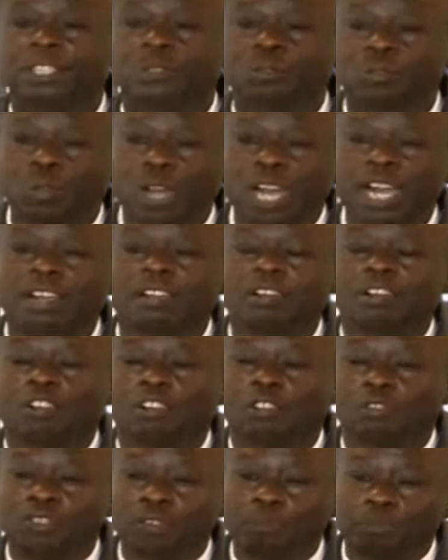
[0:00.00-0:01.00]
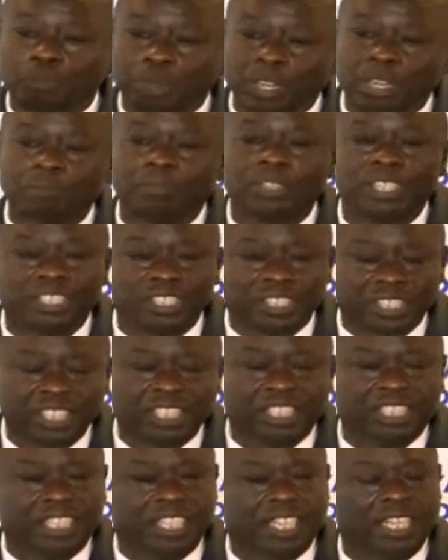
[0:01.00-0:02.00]
The work of the public
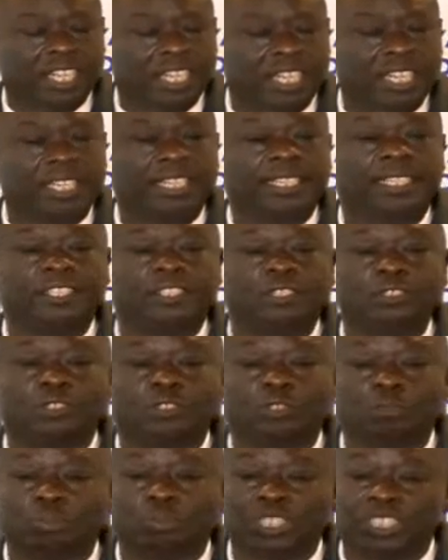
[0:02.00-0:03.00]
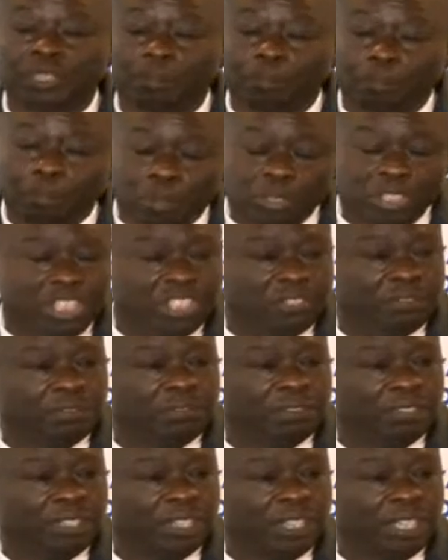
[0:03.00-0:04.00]
sector is to be
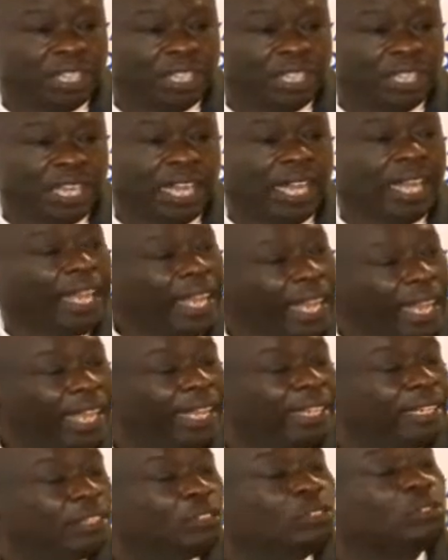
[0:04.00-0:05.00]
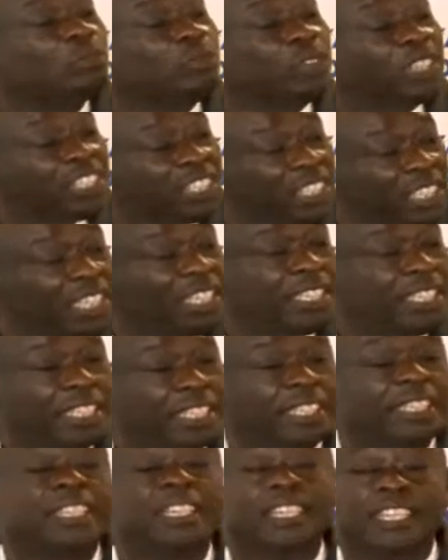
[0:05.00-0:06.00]
supportive and to
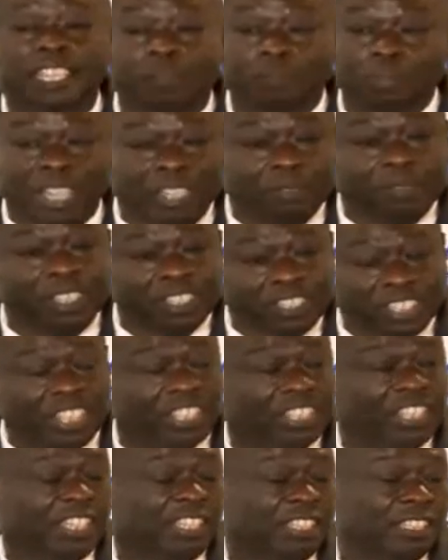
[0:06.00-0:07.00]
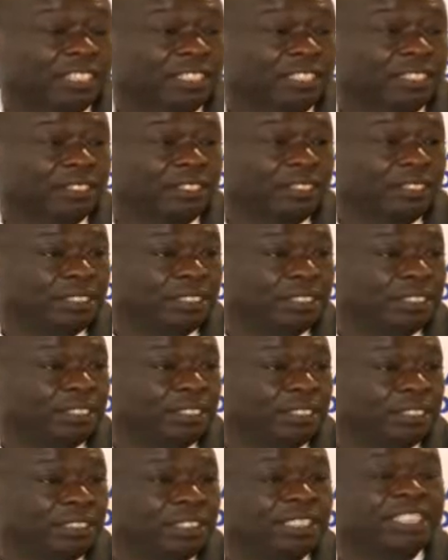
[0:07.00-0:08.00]
facilitate the private sector.
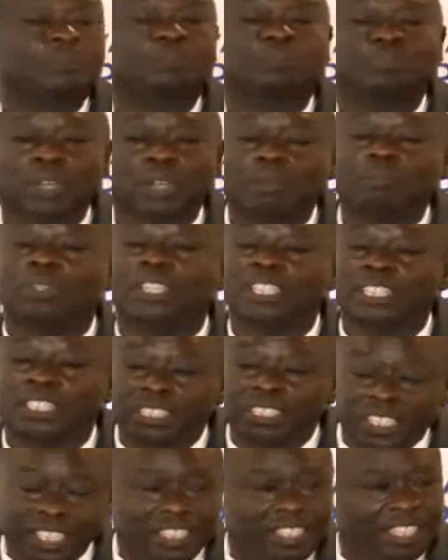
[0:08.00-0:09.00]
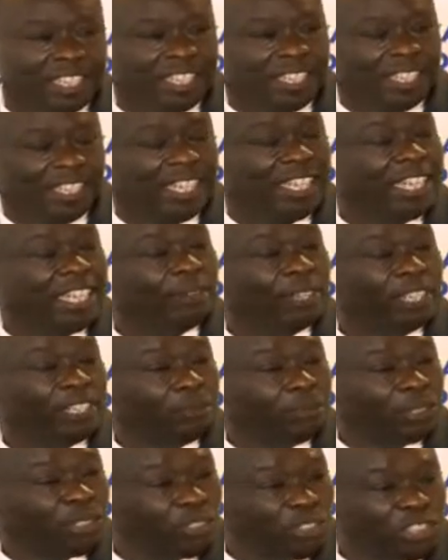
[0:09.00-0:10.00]
The public sector in our
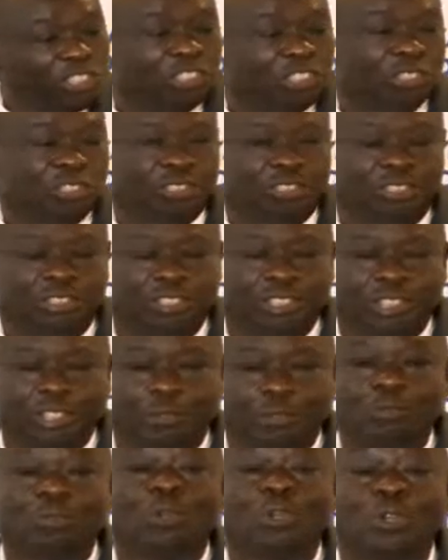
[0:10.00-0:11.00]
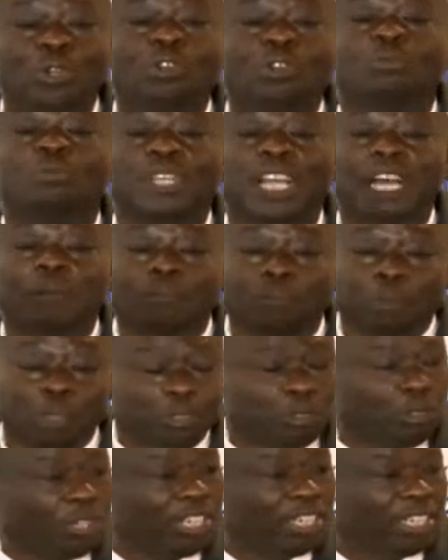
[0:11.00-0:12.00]
administration will not be a
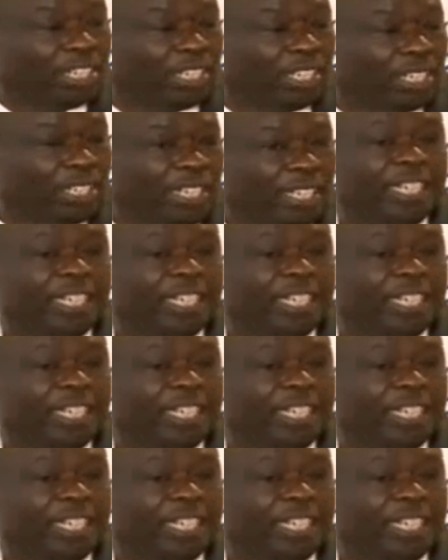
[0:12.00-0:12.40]
bottleneck.